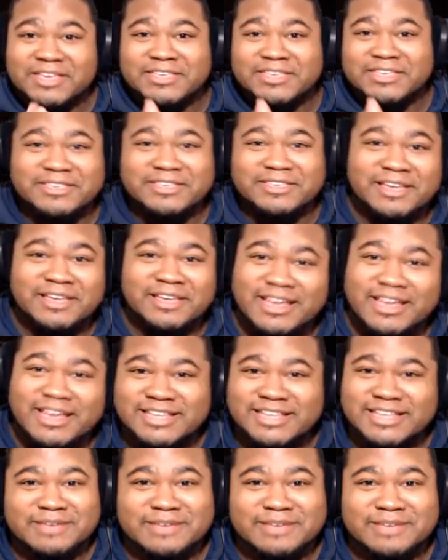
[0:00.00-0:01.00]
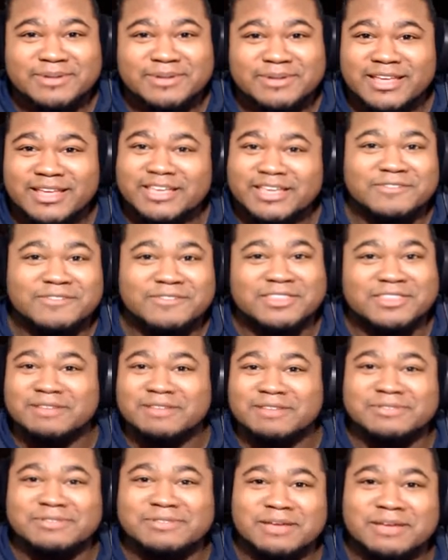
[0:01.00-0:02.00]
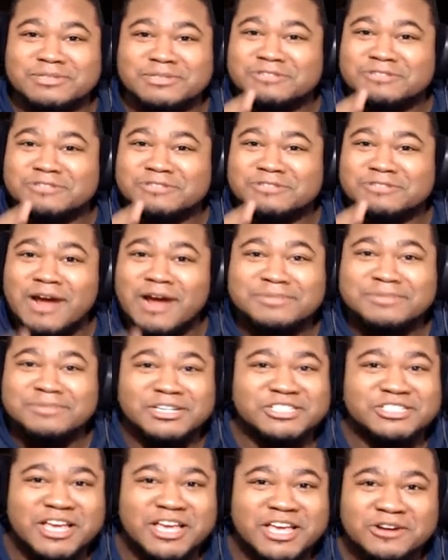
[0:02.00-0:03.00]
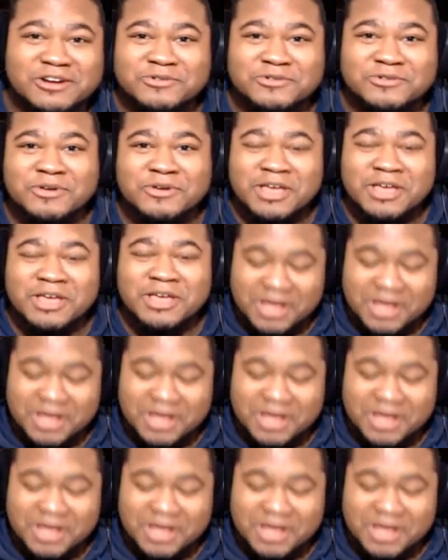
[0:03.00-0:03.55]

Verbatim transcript: Y'all like this gameplay? Give it a thumbs up. Subscribe to the channel.